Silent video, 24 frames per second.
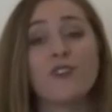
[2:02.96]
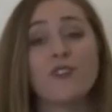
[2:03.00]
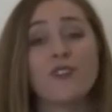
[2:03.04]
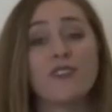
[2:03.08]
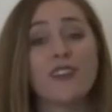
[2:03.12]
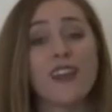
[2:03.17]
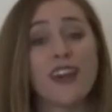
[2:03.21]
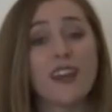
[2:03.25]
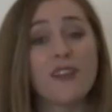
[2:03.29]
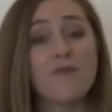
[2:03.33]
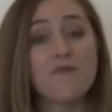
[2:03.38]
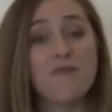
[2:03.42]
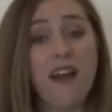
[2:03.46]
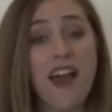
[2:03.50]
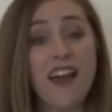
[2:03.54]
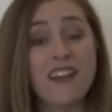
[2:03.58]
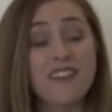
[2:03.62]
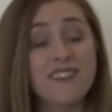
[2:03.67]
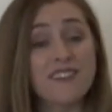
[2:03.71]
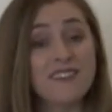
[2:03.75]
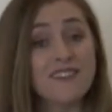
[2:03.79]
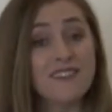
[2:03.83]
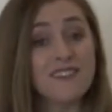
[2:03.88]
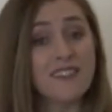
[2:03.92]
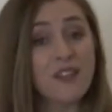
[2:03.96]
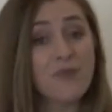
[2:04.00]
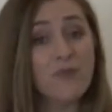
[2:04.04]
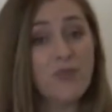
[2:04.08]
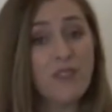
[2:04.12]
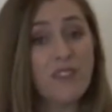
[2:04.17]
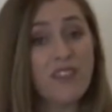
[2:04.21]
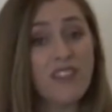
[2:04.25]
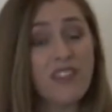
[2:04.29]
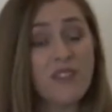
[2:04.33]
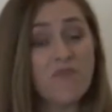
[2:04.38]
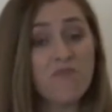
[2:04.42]
could get a man to sleep
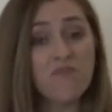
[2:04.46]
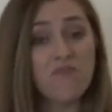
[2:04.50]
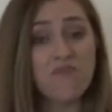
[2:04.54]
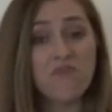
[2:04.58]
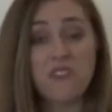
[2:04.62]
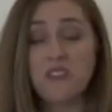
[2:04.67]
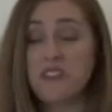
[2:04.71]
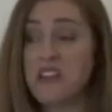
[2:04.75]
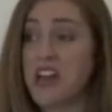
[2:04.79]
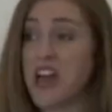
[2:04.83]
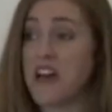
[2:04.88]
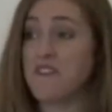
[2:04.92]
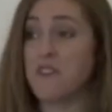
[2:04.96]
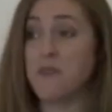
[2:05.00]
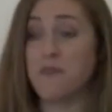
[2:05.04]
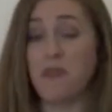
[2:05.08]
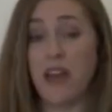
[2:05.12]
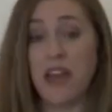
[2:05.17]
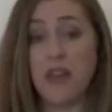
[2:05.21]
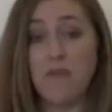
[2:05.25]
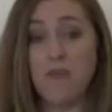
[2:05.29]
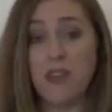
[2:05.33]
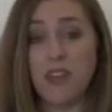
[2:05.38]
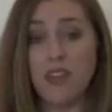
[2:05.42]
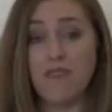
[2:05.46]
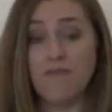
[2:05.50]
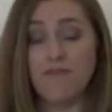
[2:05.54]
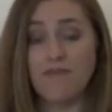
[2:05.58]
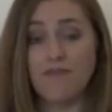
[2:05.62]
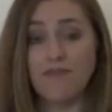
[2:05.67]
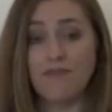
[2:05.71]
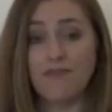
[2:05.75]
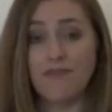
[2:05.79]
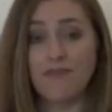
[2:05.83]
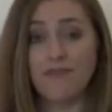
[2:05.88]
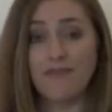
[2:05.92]
with them could have a baby.
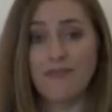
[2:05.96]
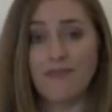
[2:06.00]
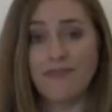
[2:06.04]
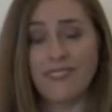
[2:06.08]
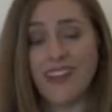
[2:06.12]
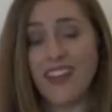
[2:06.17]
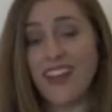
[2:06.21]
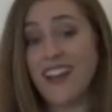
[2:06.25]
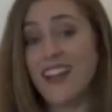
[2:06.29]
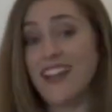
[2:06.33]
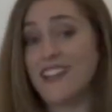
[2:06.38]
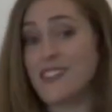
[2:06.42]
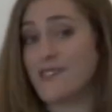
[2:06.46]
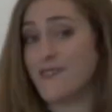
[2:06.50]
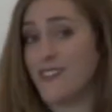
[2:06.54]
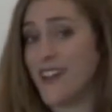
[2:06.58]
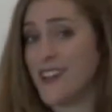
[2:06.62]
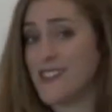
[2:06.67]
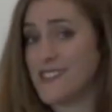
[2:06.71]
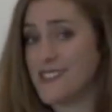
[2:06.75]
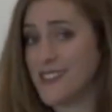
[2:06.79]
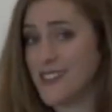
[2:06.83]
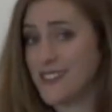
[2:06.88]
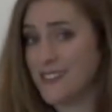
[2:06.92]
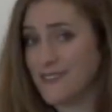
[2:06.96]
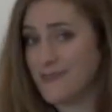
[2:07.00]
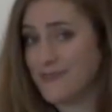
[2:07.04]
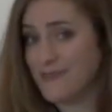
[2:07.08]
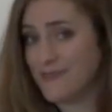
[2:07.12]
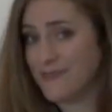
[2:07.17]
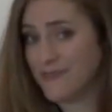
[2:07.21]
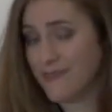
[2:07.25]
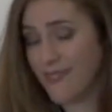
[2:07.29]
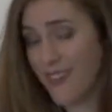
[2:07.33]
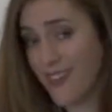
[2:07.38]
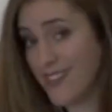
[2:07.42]
And let's face it,
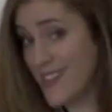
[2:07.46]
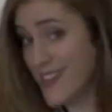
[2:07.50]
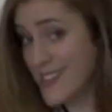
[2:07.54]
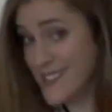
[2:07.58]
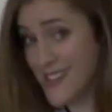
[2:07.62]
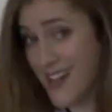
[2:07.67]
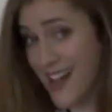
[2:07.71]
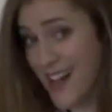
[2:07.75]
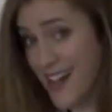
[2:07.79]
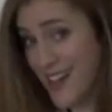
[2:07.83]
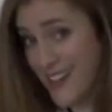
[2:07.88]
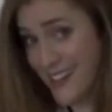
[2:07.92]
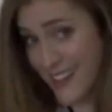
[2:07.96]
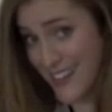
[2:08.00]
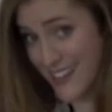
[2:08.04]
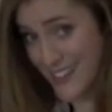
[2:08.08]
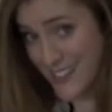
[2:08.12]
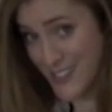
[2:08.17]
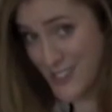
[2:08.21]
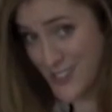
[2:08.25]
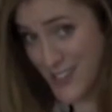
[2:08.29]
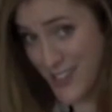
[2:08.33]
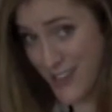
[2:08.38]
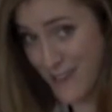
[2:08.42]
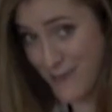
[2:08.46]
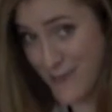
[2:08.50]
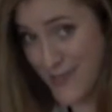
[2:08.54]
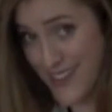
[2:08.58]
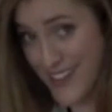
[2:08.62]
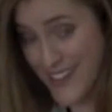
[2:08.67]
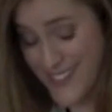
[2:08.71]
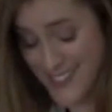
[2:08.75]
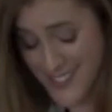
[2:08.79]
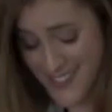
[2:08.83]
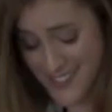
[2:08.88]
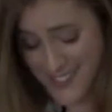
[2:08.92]
that's hardly an
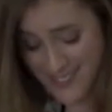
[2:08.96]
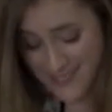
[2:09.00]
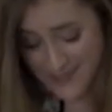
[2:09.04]
achievement.